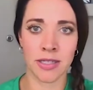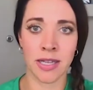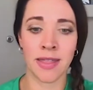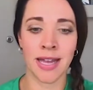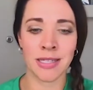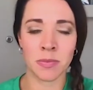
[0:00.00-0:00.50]

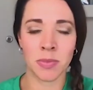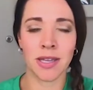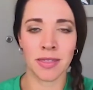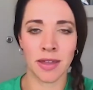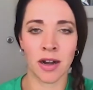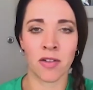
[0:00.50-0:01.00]
And that's
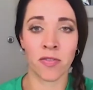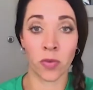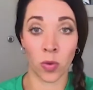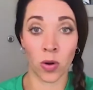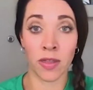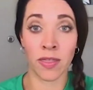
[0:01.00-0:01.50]
being there
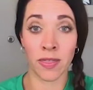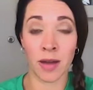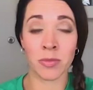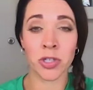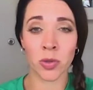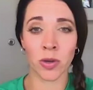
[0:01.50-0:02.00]
for
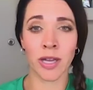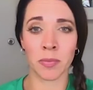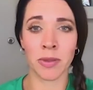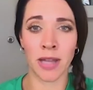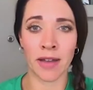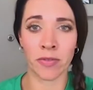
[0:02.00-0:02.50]
them, showing
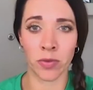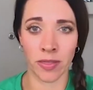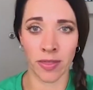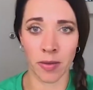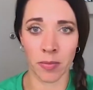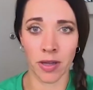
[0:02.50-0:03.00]
up live with
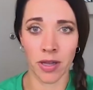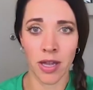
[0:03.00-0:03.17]
them.